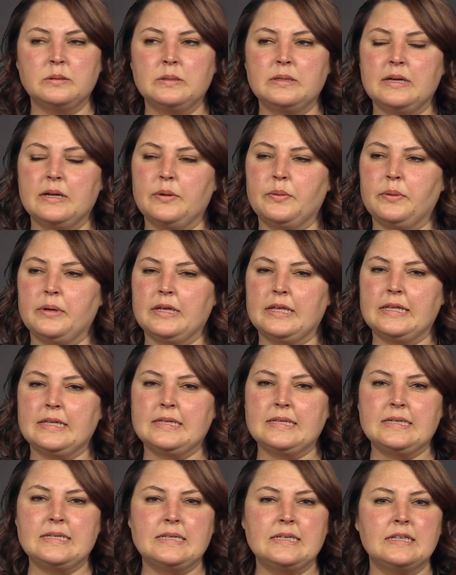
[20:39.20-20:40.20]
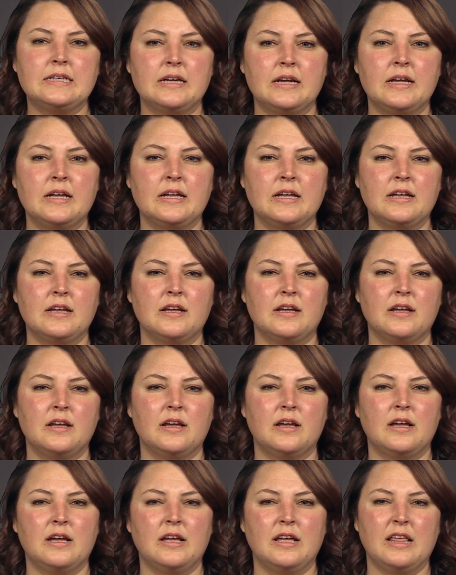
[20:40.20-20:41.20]
firmware for one brand
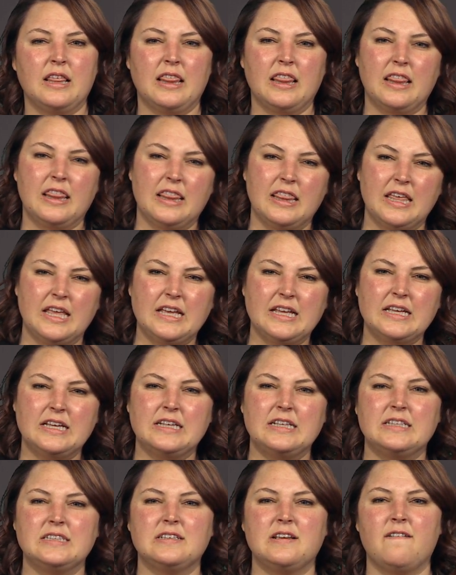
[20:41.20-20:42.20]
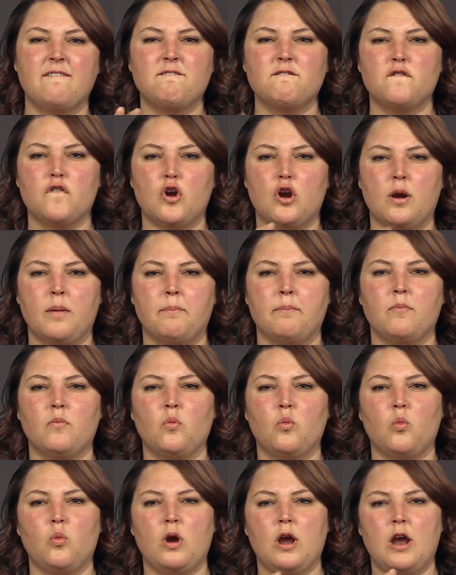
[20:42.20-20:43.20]
that can be known to cause problems.
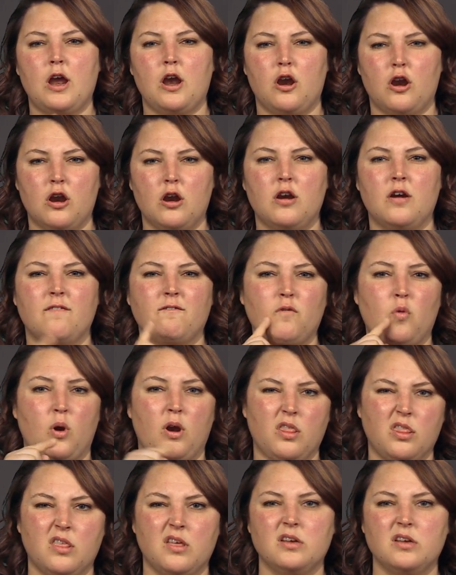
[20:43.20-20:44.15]
So